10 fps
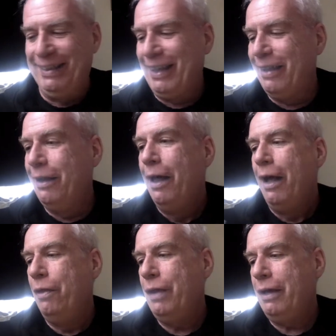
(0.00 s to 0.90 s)
and,
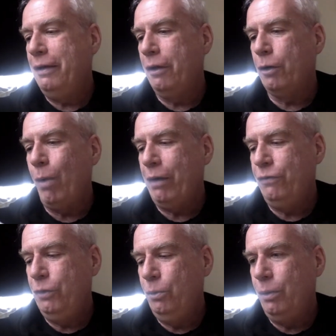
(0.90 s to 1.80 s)
and, then there are quite a
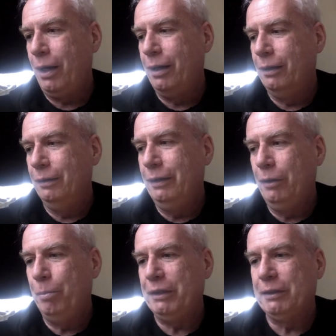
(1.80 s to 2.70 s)
few uh,
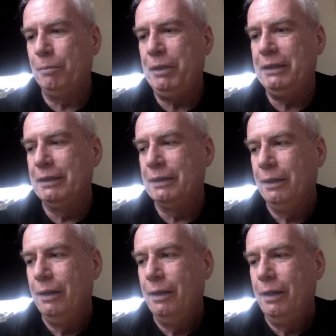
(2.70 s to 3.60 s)
little bits and pieces
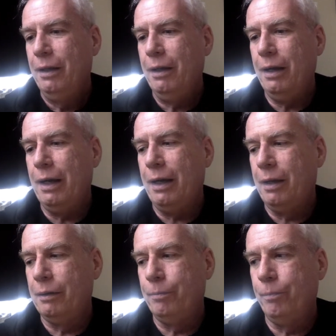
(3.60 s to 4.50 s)

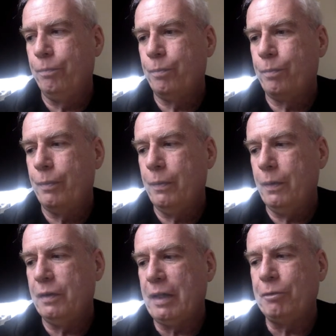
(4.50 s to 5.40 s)
uh,
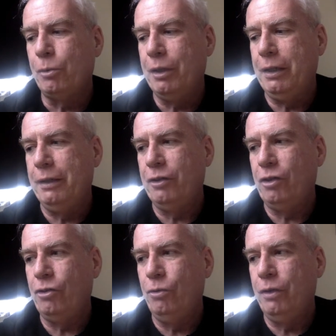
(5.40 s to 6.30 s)
subsequent in this
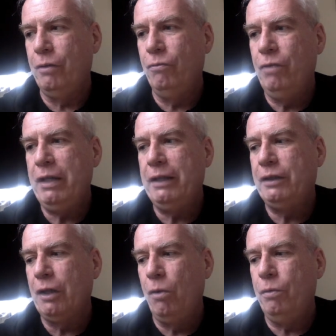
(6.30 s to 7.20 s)
issue that really
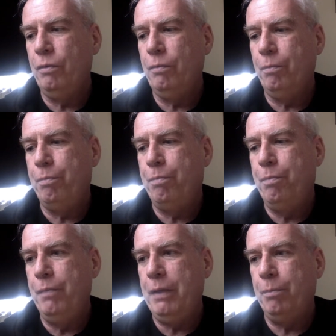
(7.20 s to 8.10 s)
don't
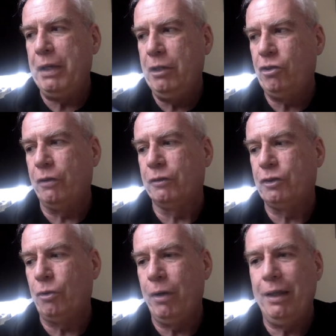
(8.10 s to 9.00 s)
impinge on the
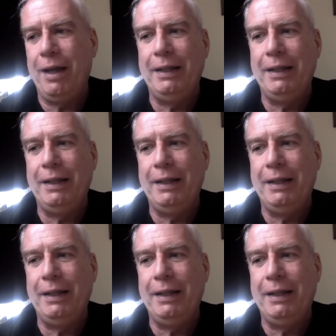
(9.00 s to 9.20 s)
storyline.